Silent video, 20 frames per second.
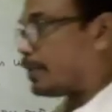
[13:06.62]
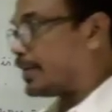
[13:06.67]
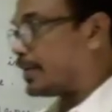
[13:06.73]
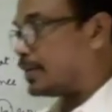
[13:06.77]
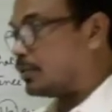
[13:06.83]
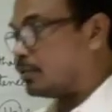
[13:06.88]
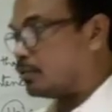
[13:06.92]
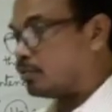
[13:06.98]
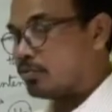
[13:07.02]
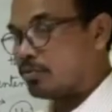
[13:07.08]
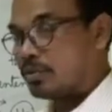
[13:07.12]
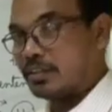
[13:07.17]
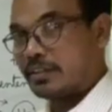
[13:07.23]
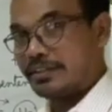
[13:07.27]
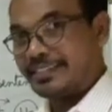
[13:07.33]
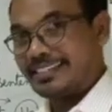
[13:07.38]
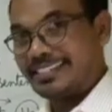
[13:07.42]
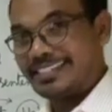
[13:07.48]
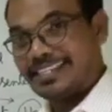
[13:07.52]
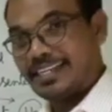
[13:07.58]
to explain
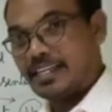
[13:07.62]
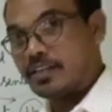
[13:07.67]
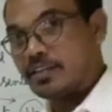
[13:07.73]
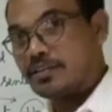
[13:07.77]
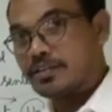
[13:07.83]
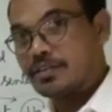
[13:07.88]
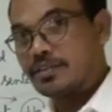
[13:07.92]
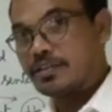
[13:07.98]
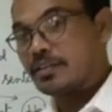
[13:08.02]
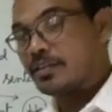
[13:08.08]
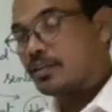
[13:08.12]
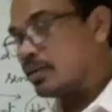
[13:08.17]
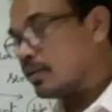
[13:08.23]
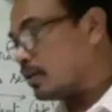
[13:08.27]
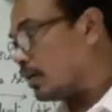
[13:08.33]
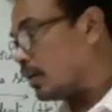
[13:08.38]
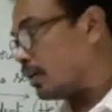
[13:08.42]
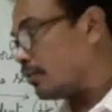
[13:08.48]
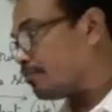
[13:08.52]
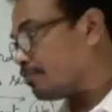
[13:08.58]
you
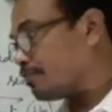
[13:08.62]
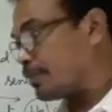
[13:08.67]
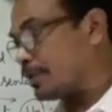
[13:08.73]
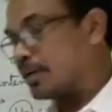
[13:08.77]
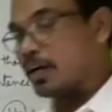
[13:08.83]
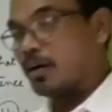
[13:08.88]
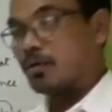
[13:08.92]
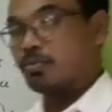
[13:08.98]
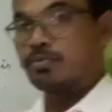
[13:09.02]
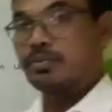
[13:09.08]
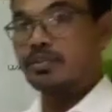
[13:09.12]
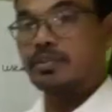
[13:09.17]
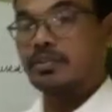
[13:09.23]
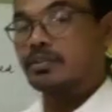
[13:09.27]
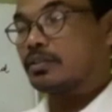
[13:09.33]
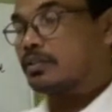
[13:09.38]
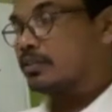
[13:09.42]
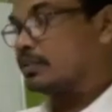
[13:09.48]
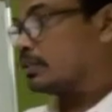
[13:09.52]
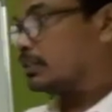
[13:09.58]
details of
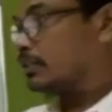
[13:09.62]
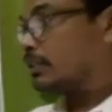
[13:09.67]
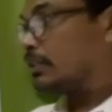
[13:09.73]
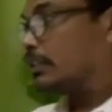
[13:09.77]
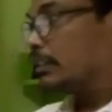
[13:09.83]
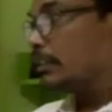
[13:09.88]
pronouns.